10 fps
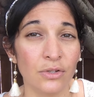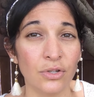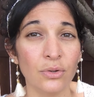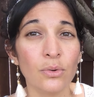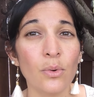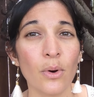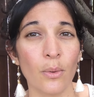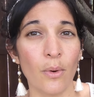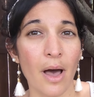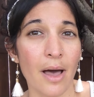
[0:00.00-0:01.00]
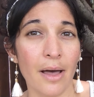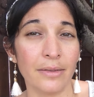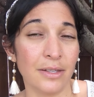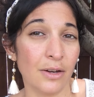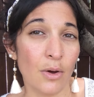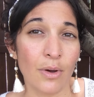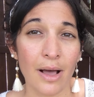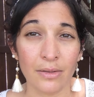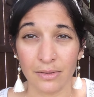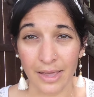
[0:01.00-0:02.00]
Do,
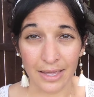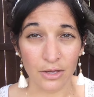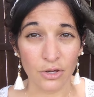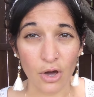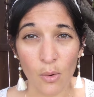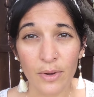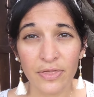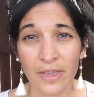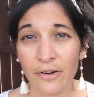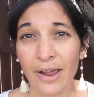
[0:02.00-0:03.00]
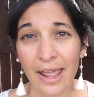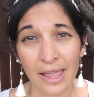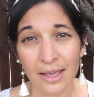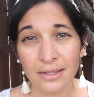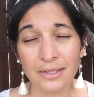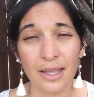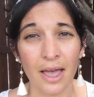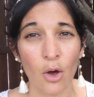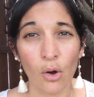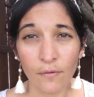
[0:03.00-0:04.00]
go with their hands
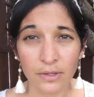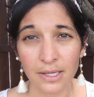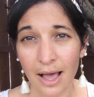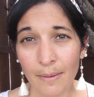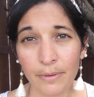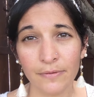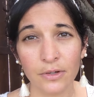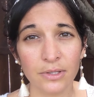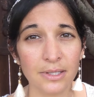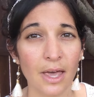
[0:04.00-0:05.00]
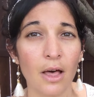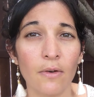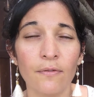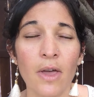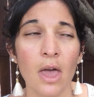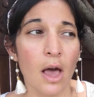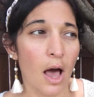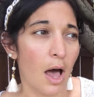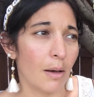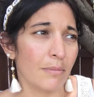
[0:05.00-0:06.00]
over top of yourself.
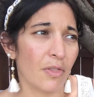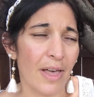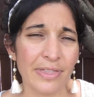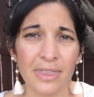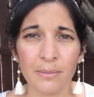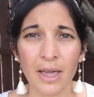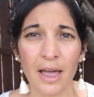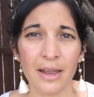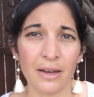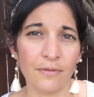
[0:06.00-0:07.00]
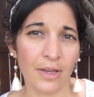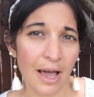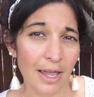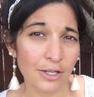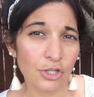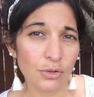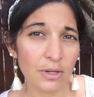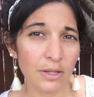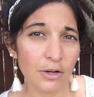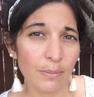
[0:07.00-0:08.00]
Let them kind of guide you
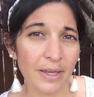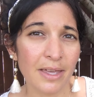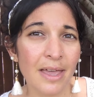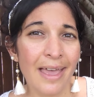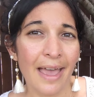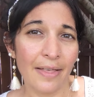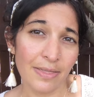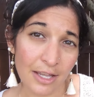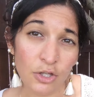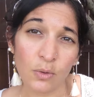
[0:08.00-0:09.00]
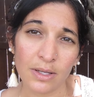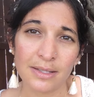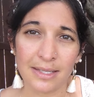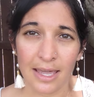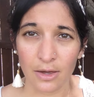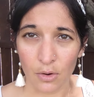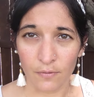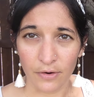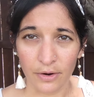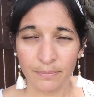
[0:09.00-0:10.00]
a little bit, and then you can take
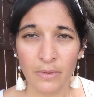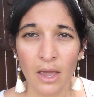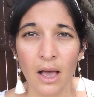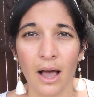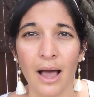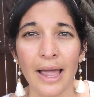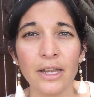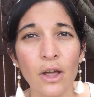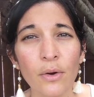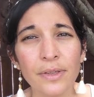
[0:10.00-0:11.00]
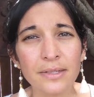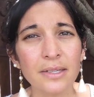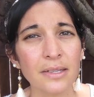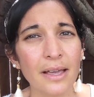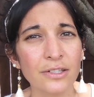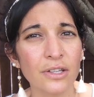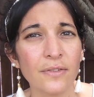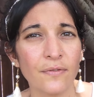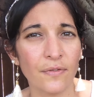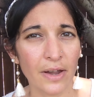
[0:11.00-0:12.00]
over. I know this is actually
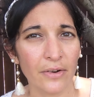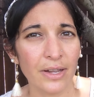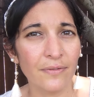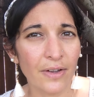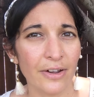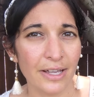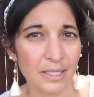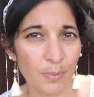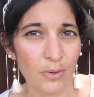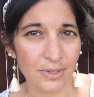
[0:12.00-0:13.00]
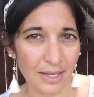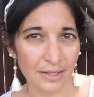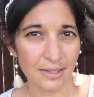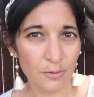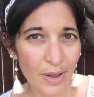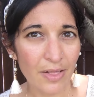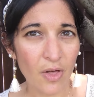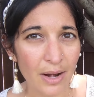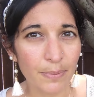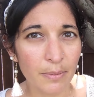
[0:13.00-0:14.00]
very, very exposing. This is why a
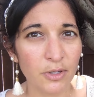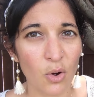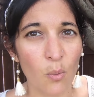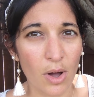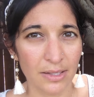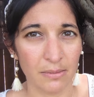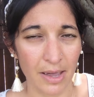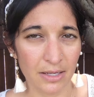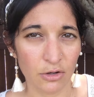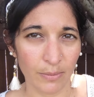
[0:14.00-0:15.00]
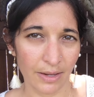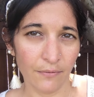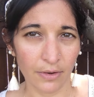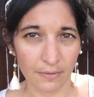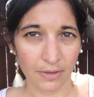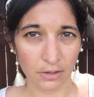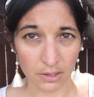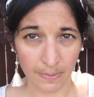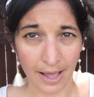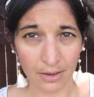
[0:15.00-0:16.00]
lot of people don't want to masturbate in front of their
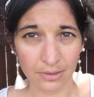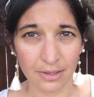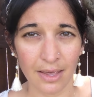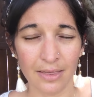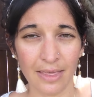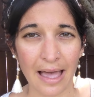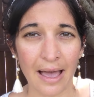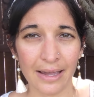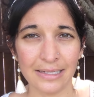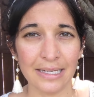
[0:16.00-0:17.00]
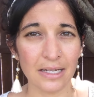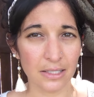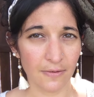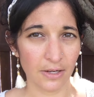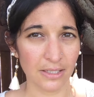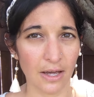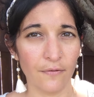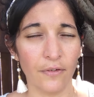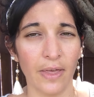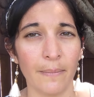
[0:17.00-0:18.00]
spouse. That idea is very
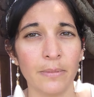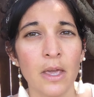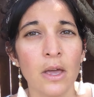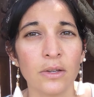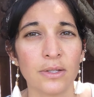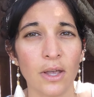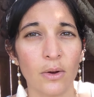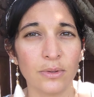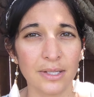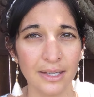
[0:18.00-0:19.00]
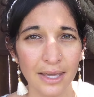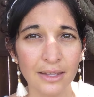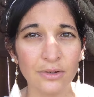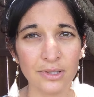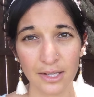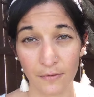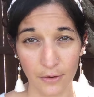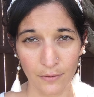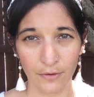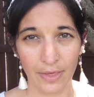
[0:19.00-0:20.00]
tough for them. So to get yourself
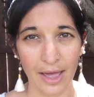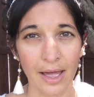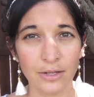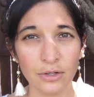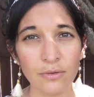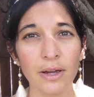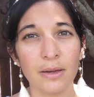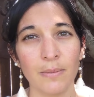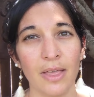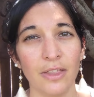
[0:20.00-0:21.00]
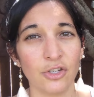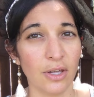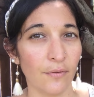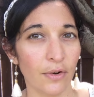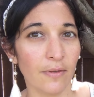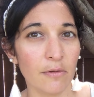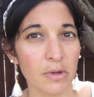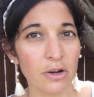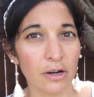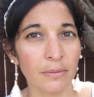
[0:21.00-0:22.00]
over that, I do recommend that you get in front of a
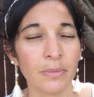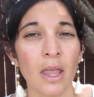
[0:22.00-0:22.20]
mirror.